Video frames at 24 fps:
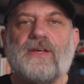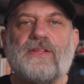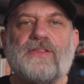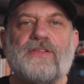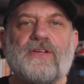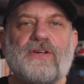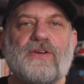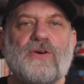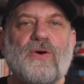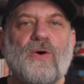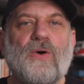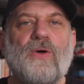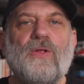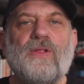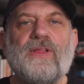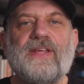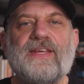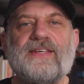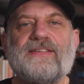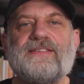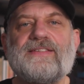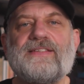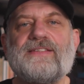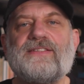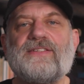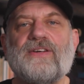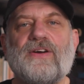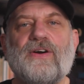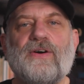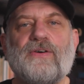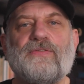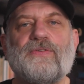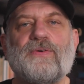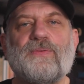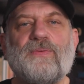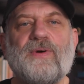The goal isn't to
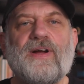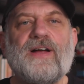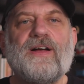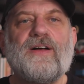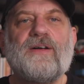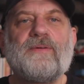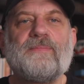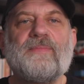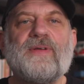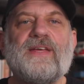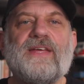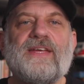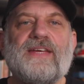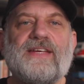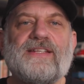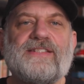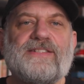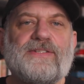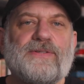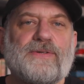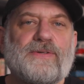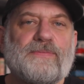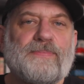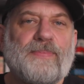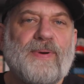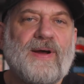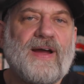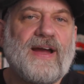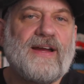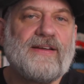overwhelm, it's to